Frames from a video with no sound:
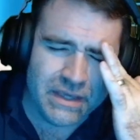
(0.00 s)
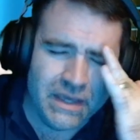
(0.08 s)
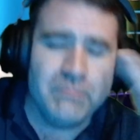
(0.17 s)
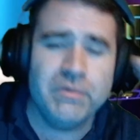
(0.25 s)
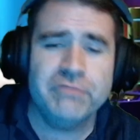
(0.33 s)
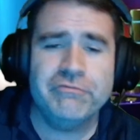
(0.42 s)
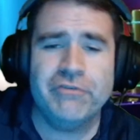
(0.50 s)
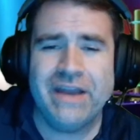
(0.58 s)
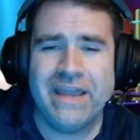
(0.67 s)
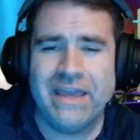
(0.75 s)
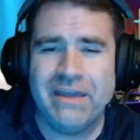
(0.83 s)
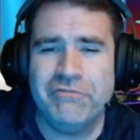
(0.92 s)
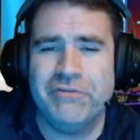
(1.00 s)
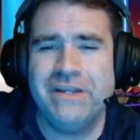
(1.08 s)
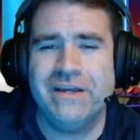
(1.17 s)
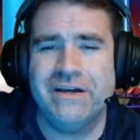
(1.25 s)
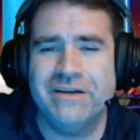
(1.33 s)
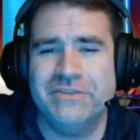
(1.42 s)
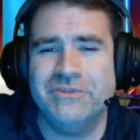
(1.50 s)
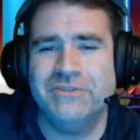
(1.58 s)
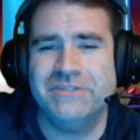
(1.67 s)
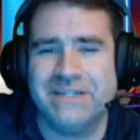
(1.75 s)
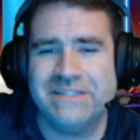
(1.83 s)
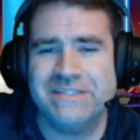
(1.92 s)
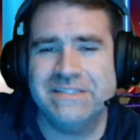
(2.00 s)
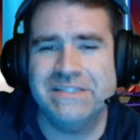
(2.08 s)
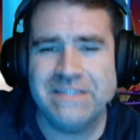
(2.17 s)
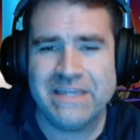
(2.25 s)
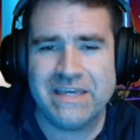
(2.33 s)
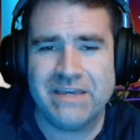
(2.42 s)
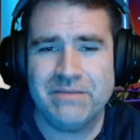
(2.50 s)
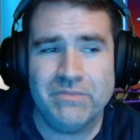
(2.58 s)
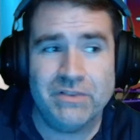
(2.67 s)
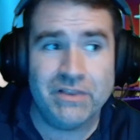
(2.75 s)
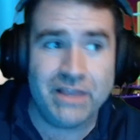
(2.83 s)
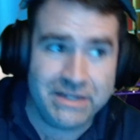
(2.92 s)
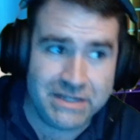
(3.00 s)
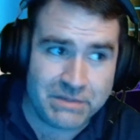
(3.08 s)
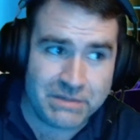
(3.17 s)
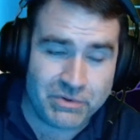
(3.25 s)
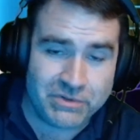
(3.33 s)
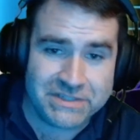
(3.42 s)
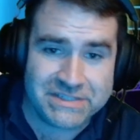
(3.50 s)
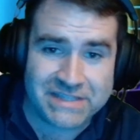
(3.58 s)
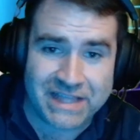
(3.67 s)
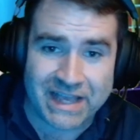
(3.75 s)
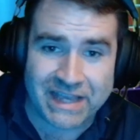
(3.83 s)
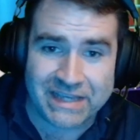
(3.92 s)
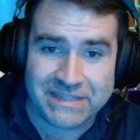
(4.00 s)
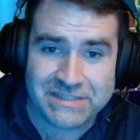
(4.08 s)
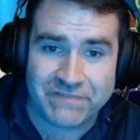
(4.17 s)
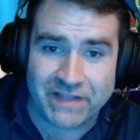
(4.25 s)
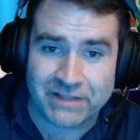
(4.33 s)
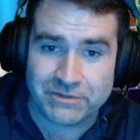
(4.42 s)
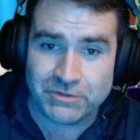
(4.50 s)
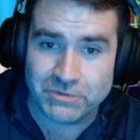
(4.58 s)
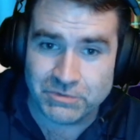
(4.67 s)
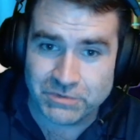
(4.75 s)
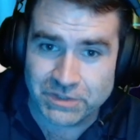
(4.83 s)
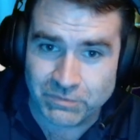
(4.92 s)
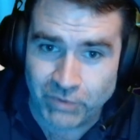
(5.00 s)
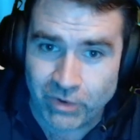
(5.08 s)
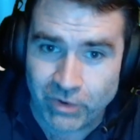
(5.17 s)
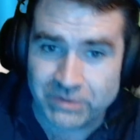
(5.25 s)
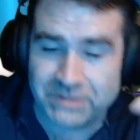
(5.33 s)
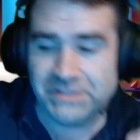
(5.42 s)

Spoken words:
But for every other dice in the game, lightning bolt is the highest value you can roll.